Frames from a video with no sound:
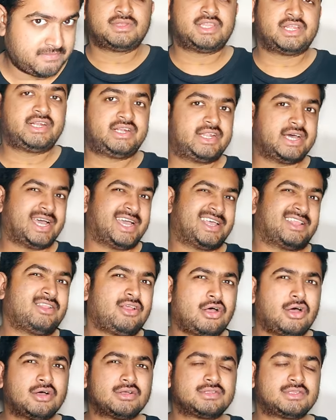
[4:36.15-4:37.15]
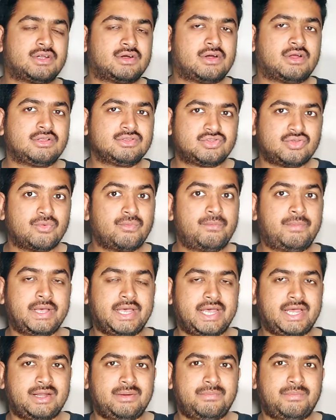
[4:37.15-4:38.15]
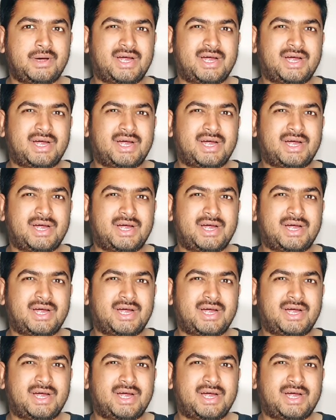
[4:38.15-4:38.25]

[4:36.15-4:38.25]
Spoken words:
The dialogues are also bad,